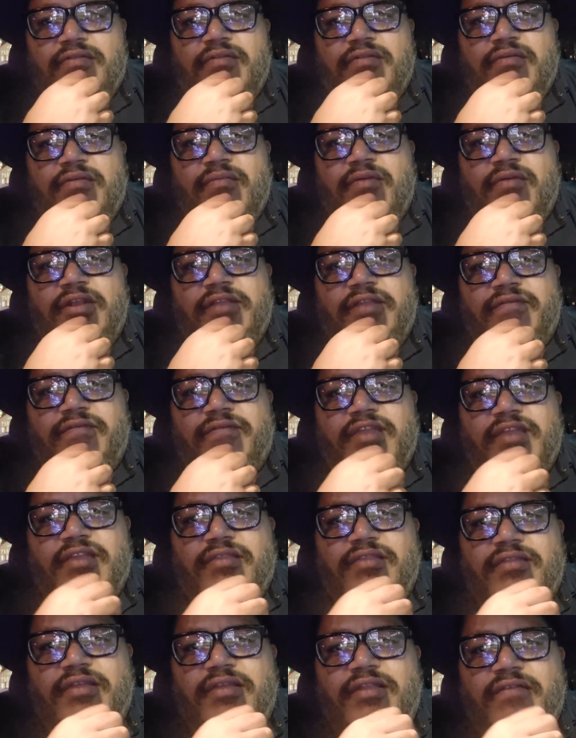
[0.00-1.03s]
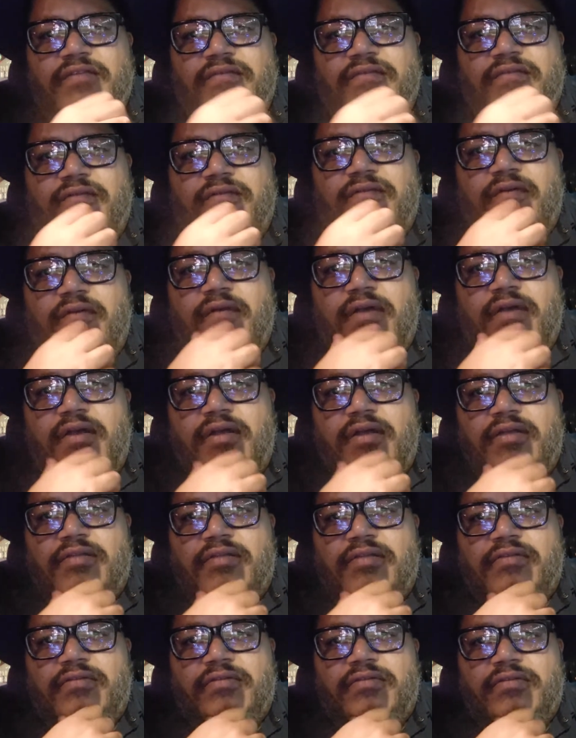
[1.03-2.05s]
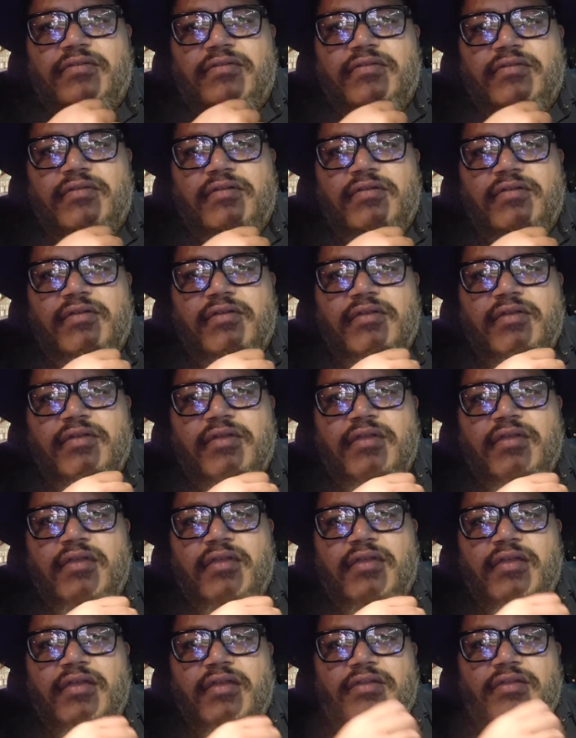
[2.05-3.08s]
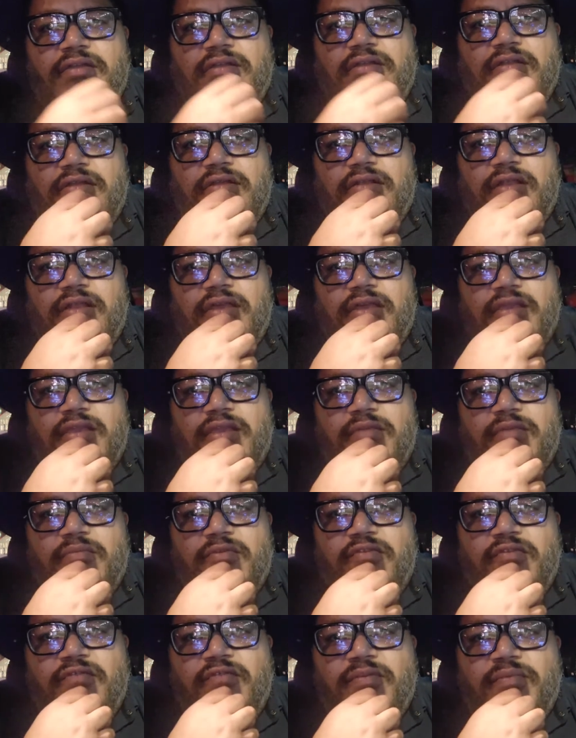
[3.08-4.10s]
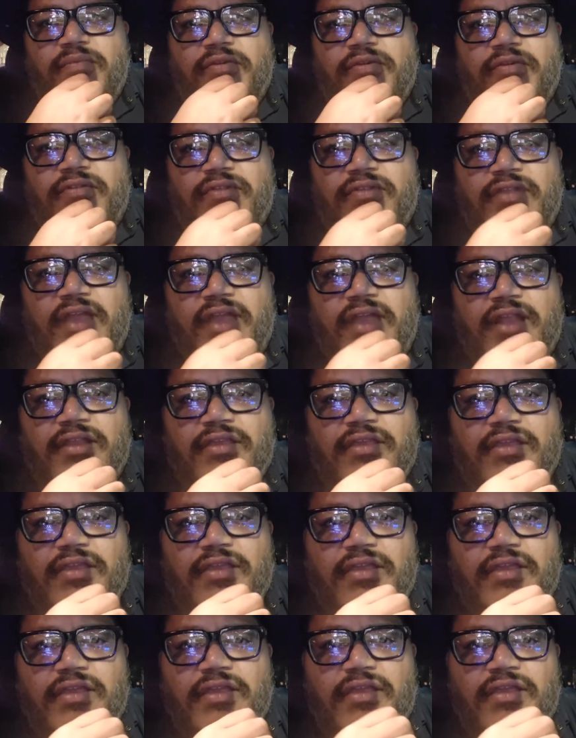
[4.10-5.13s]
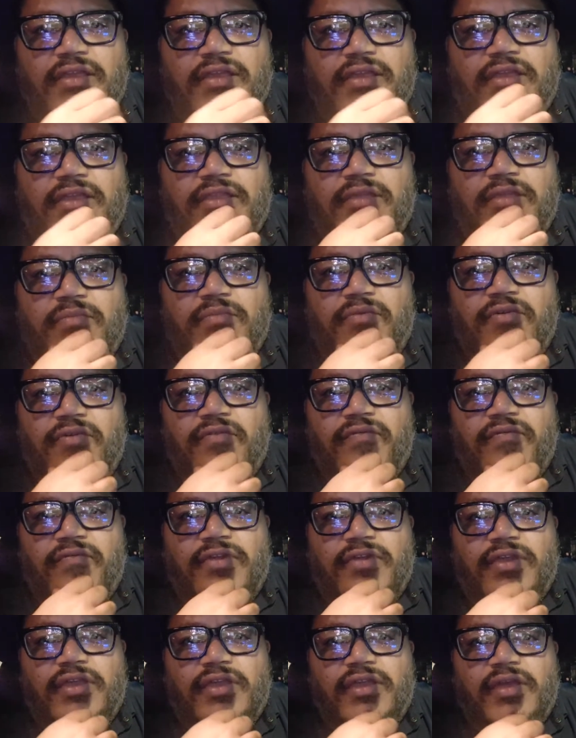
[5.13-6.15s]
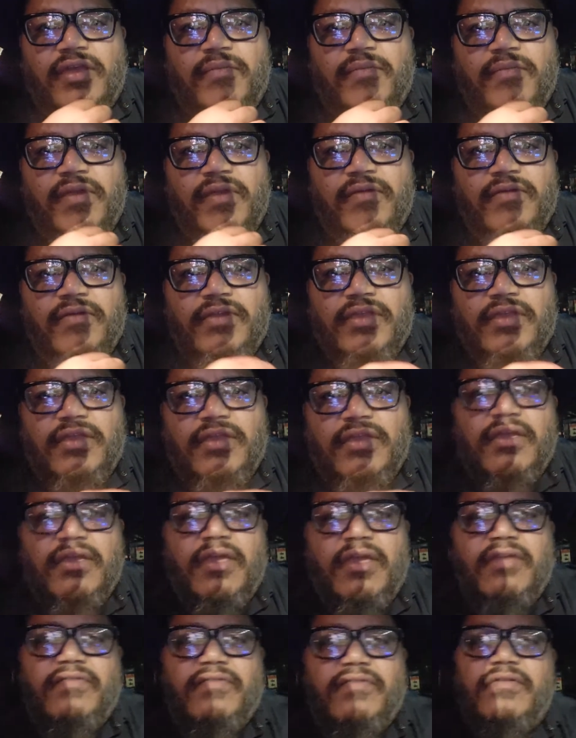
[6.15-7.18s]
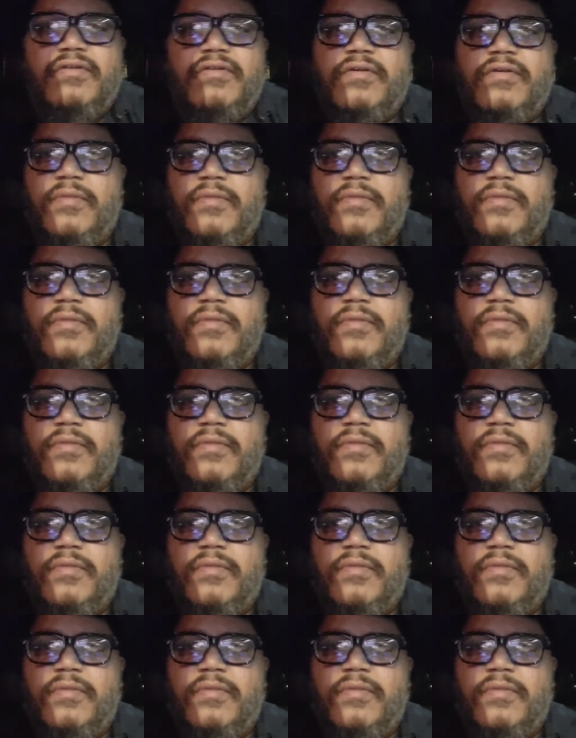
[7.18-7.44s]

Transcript: What if they did it for us? You look like a movie personality in the movie American Gangster.